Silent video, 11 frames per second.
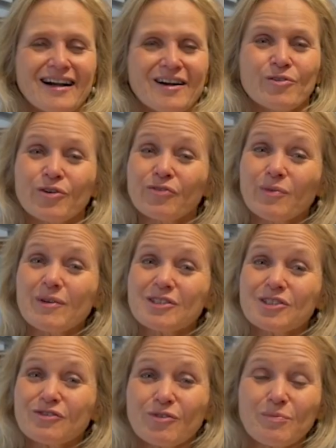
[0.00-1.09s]
Well, my message
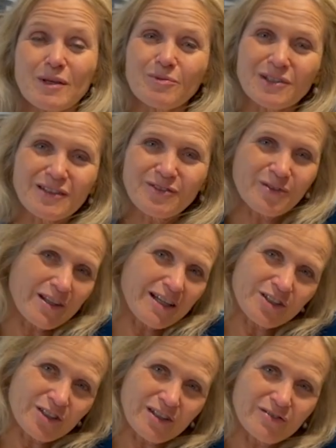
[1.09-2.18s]
is for people living with
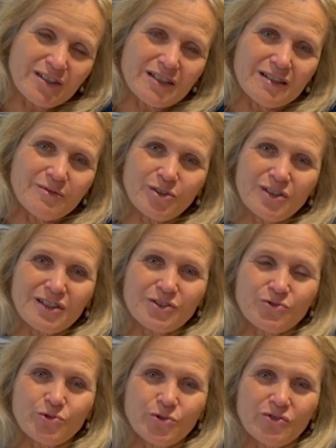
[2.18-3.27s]
HIV. What an
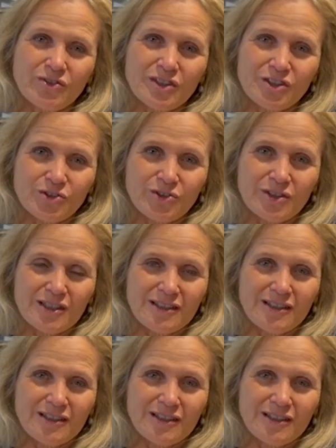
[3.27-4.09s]
extraordinary journey